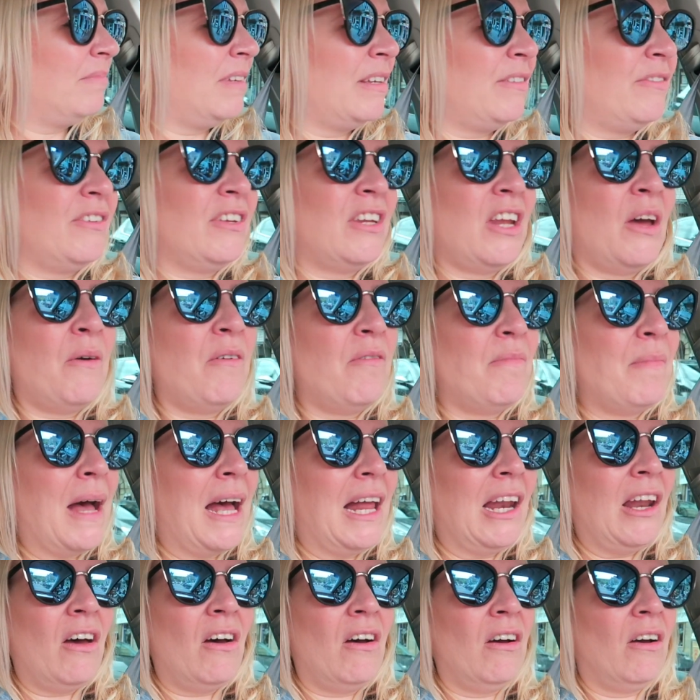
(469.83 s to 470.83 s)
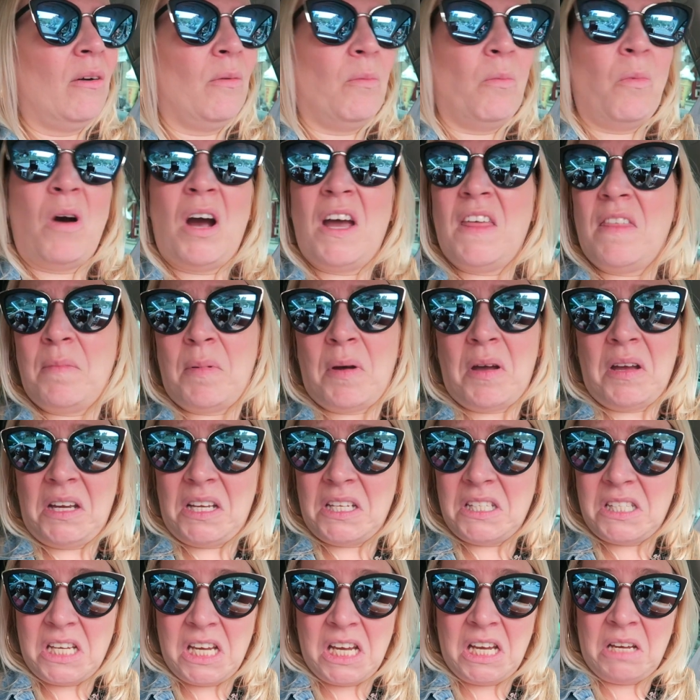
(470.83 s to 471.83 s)
If you know of Matlock, why are the
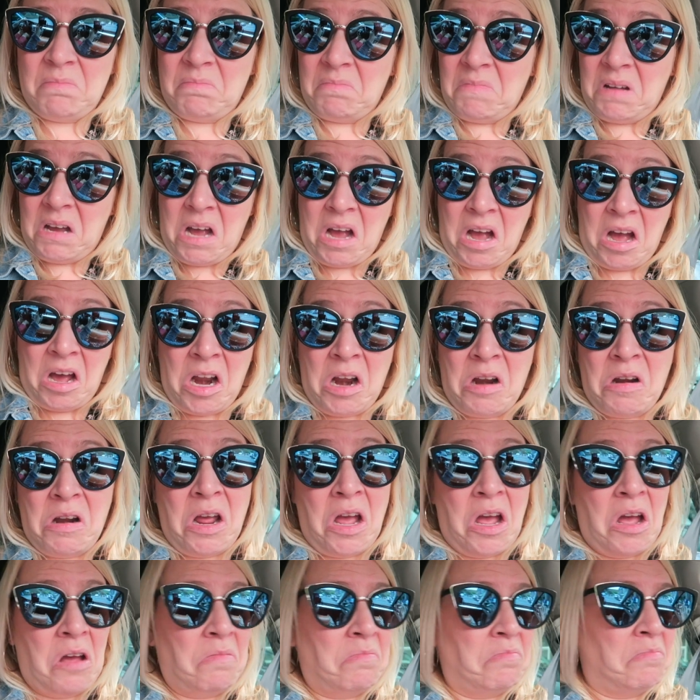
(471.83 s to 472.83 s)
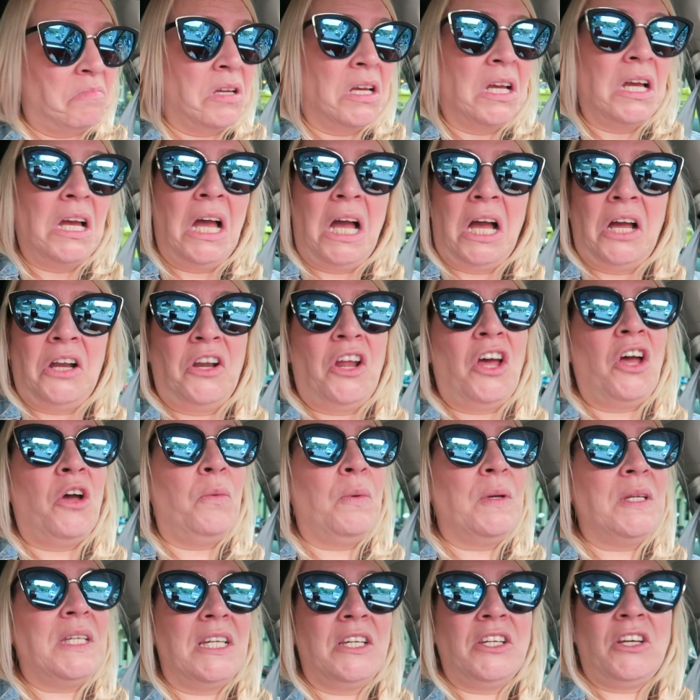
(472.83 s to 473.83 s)
bikers here? I don't know.
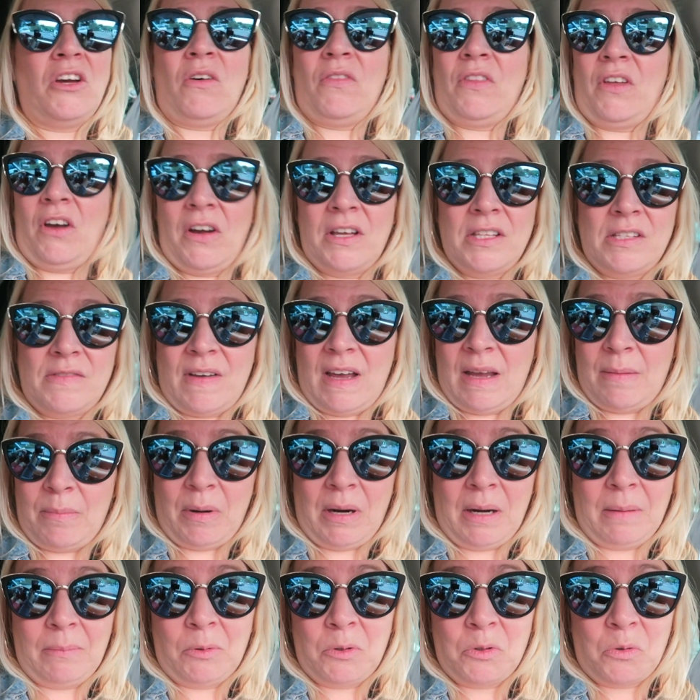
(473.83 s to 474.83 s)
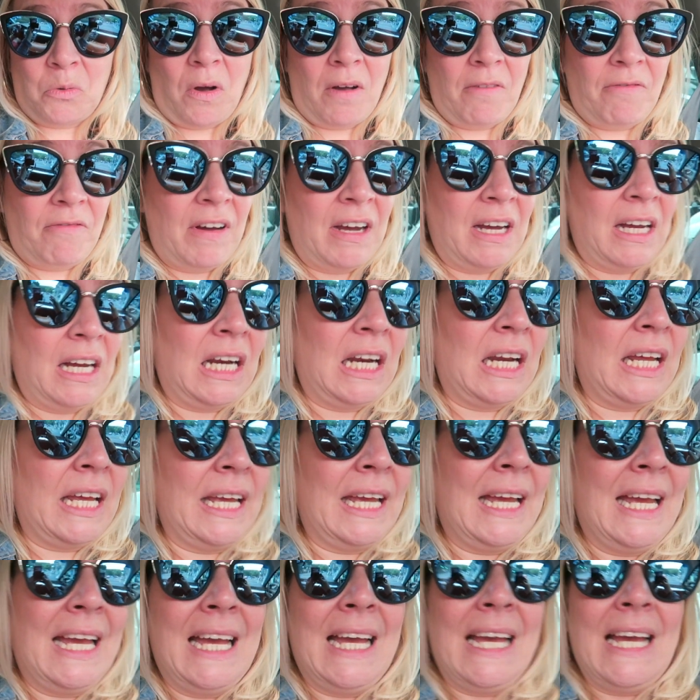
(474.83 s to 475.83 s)
No, we didn't go on the Heights of Abraham, I quite got, frankly.
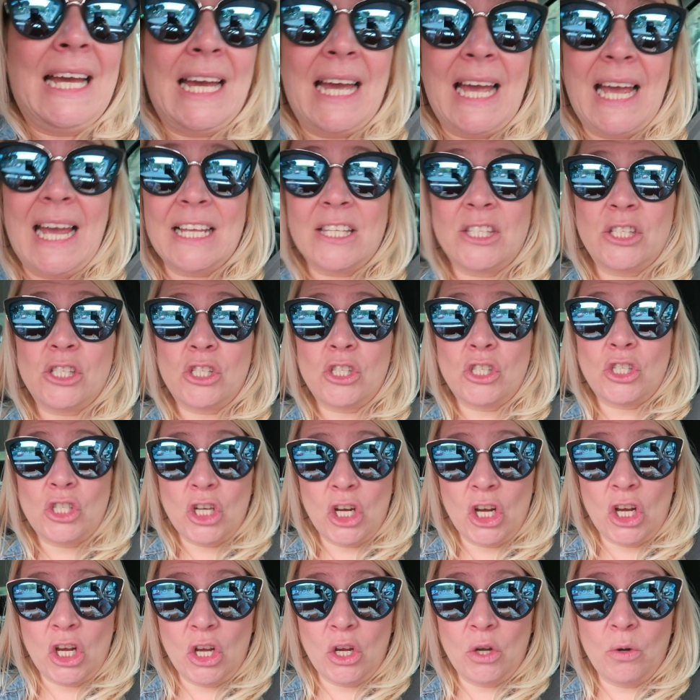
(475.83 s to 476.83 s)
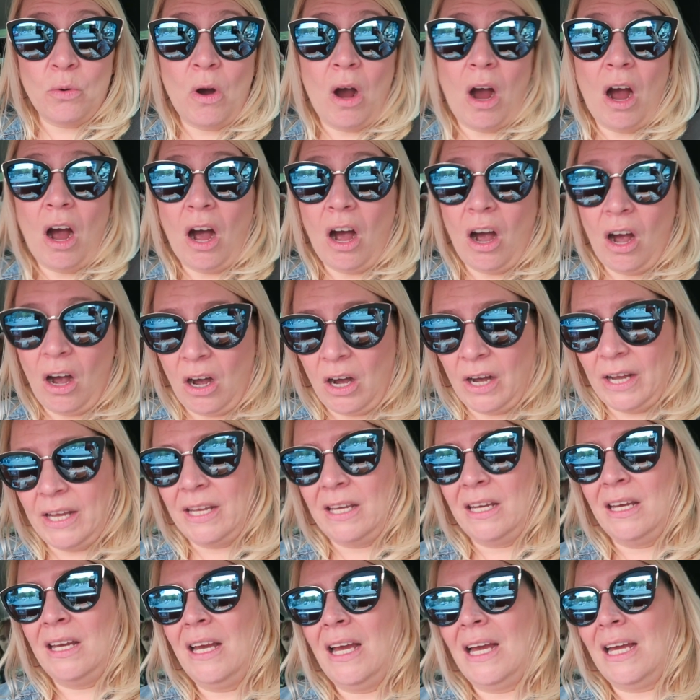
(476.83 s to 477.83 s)
It's too
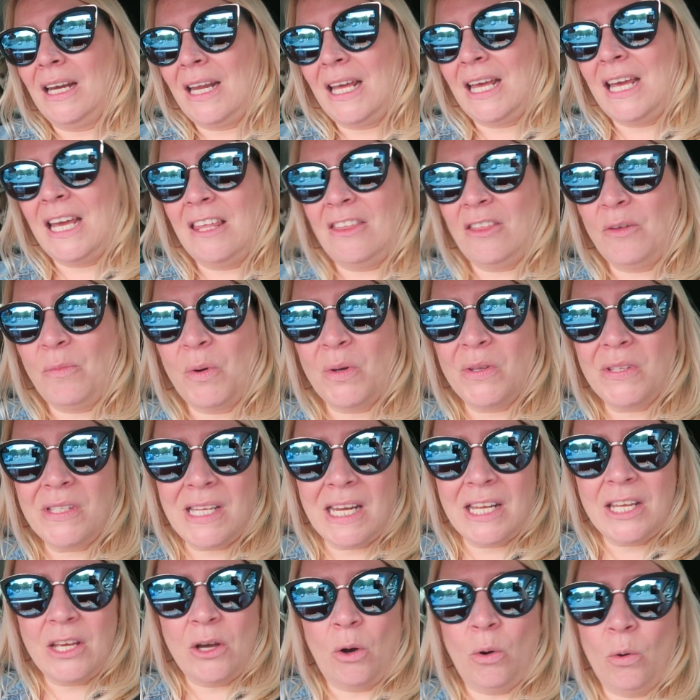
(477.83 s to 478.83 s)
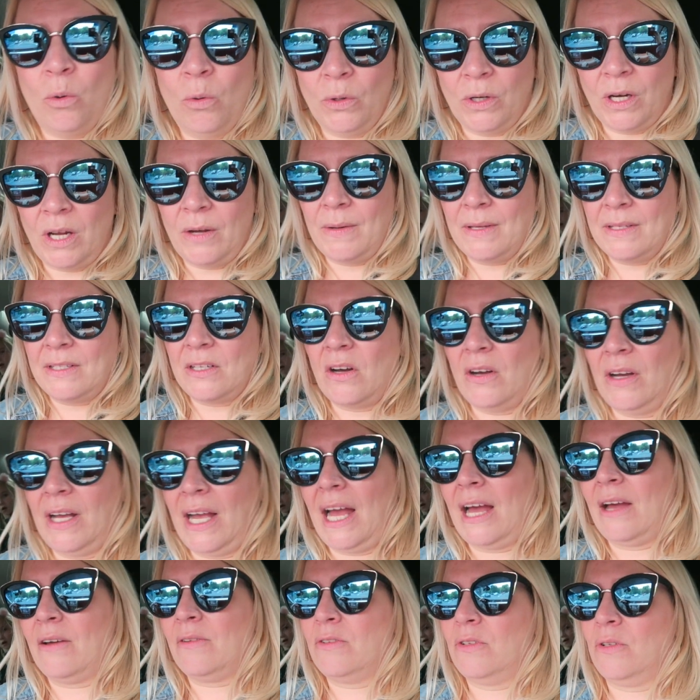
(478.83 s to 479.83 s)
high. and Ethan wants to let you all know he's got a
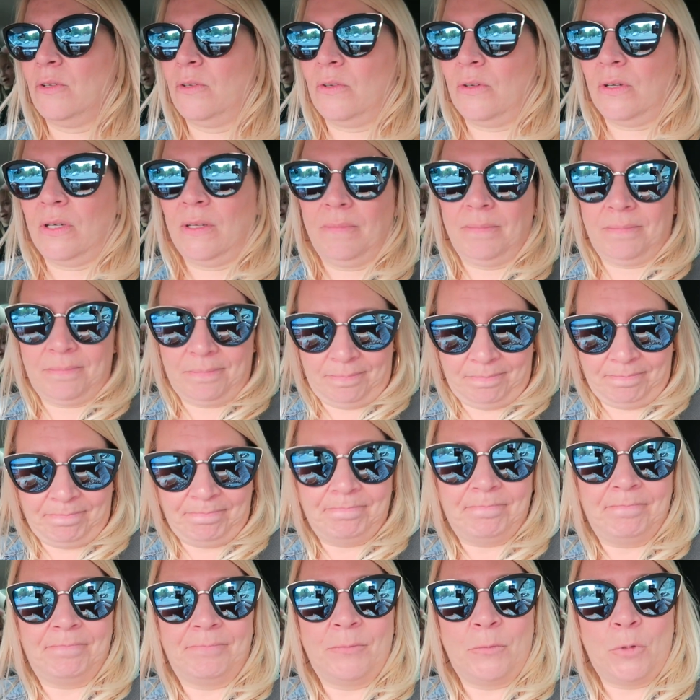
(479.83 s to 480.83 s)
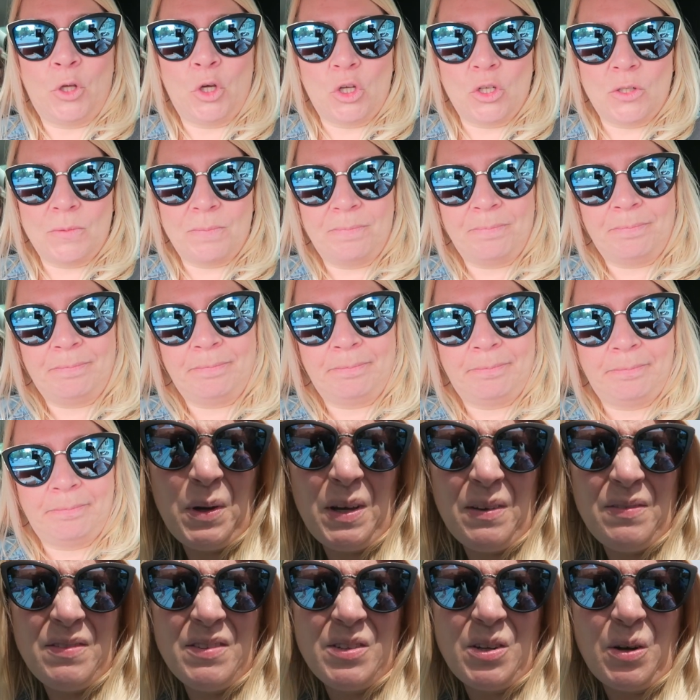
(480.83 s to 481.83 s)
cow toy. Good.
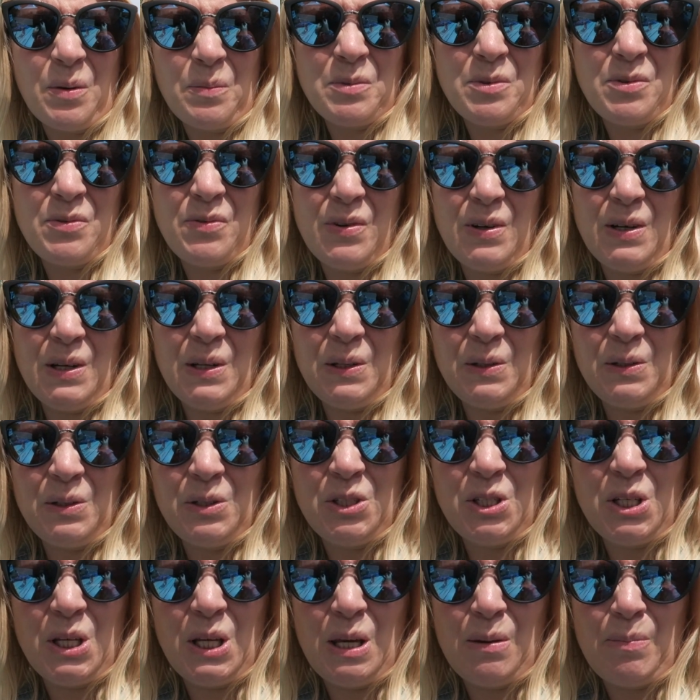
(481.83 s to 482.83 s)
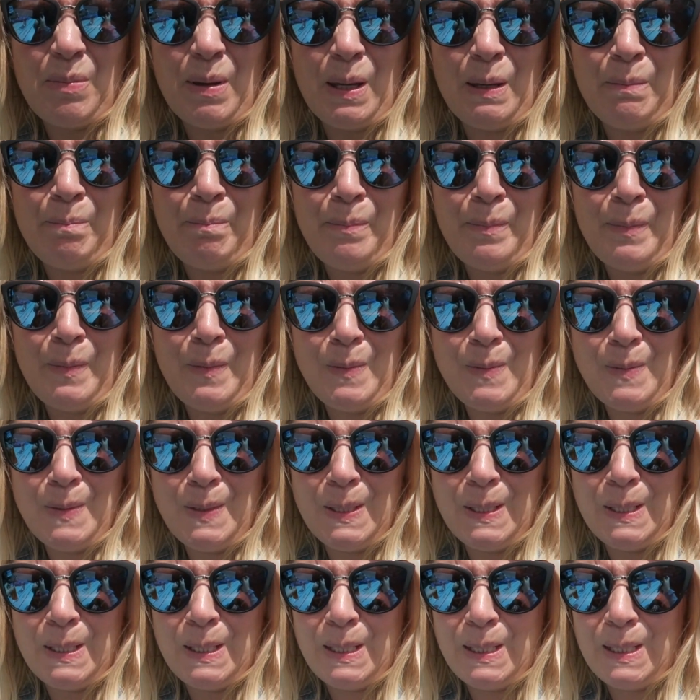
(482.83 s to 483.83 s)
We've stopped for a little cheeky pee,
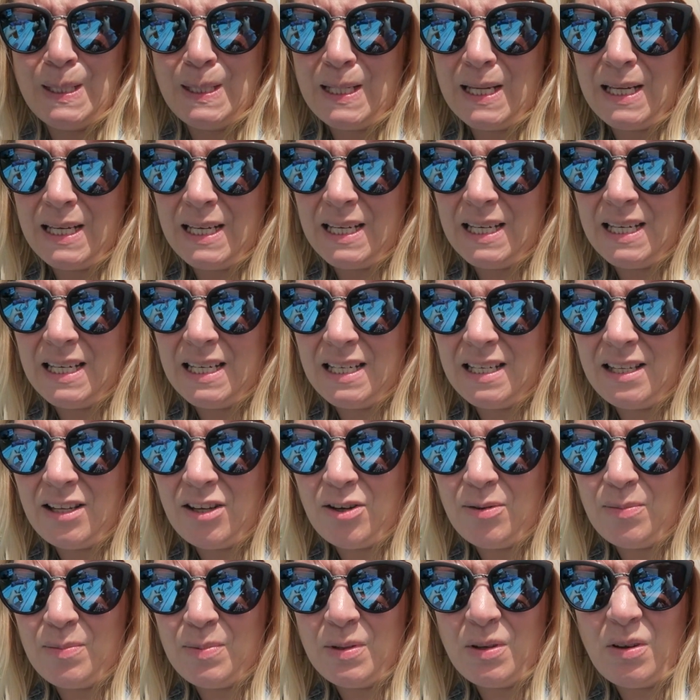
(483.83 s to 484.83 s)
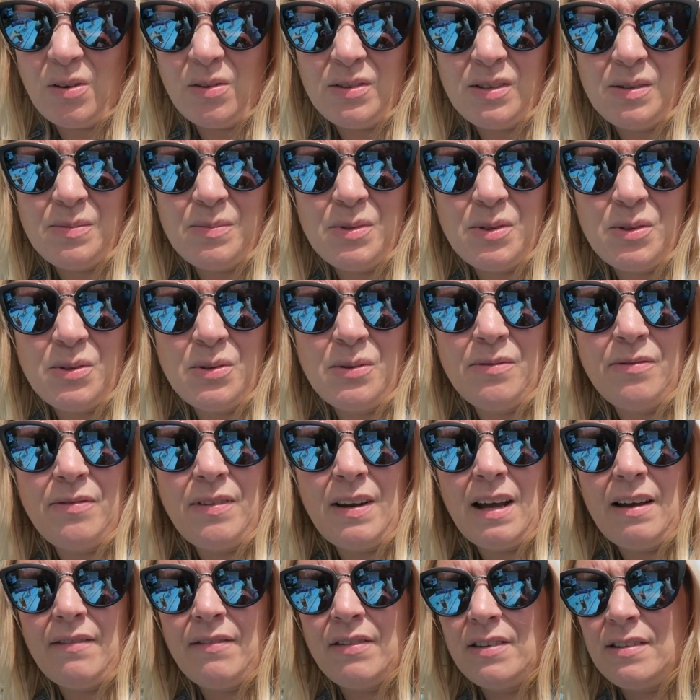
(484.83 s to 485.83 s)
and the hub's got some sort of
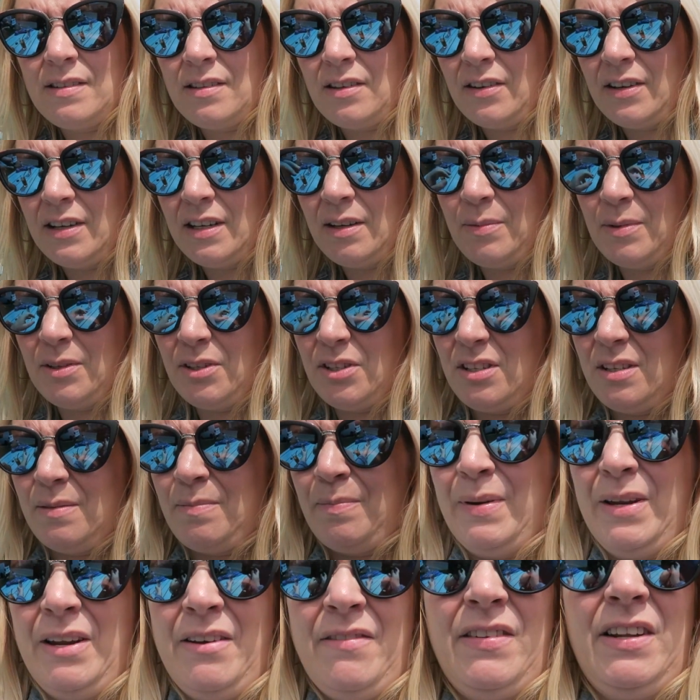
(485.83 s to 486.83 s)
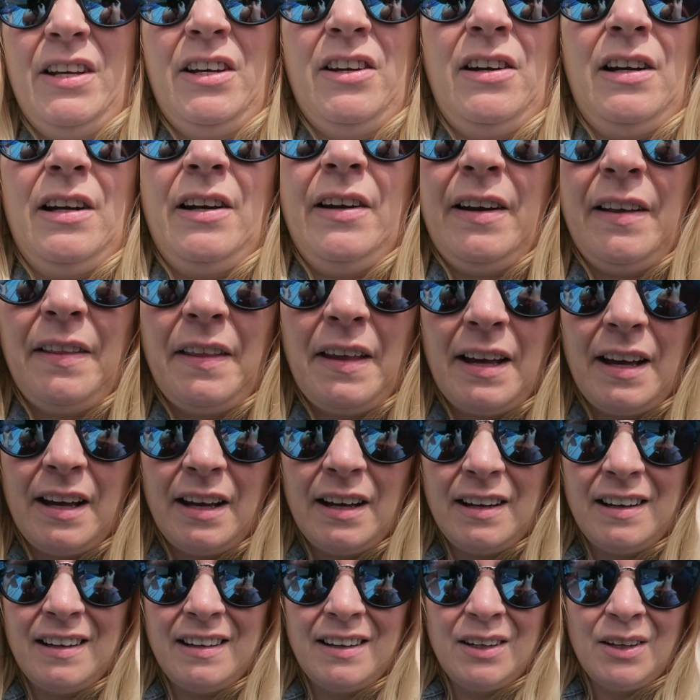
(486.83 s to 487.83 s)
flavoured cider, which is a lovely colour. Look at
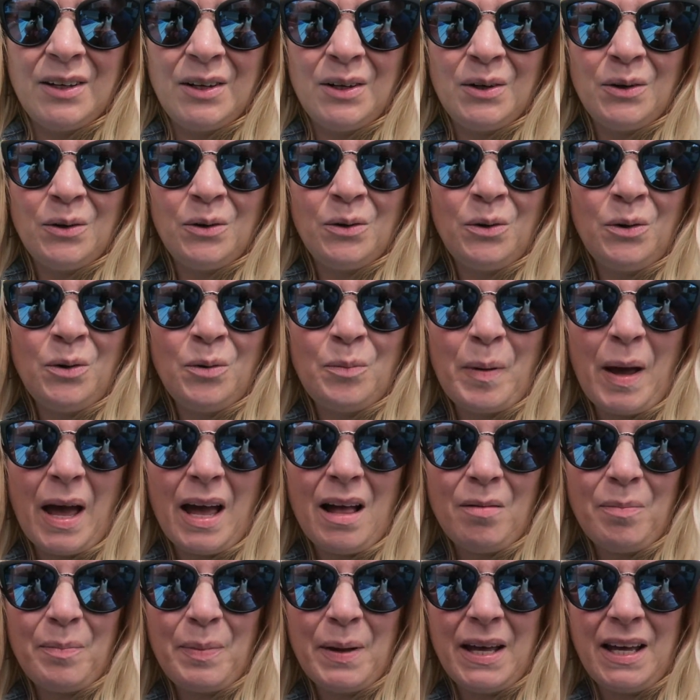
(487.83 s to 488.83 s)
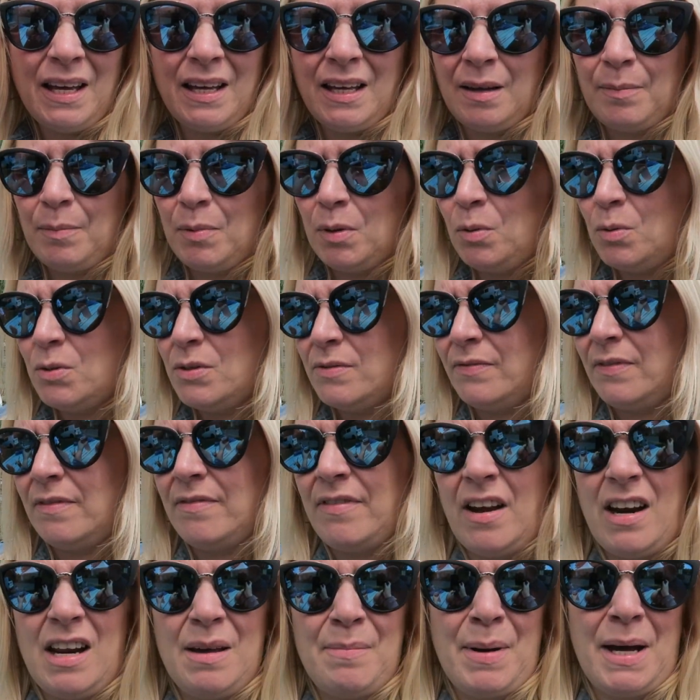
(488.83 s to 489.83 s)
that. Oh, pale pink.
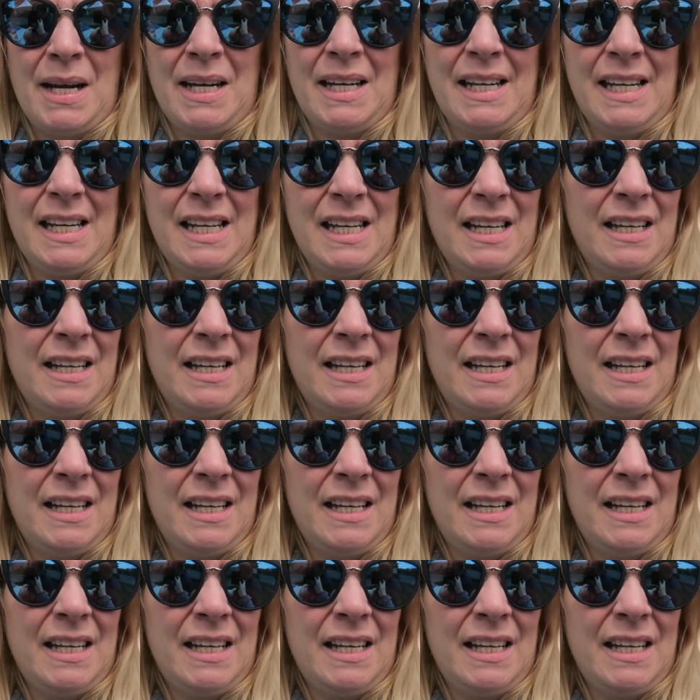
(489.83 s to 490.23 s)
Beautiful. Very manly.